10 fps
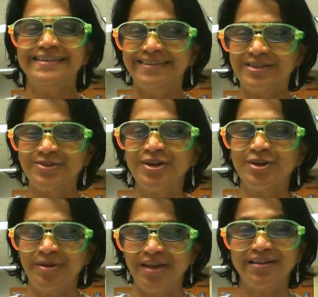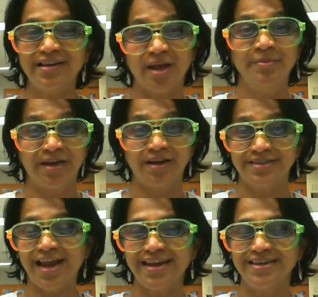There is going to be a chemical
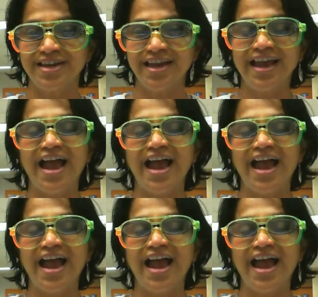change.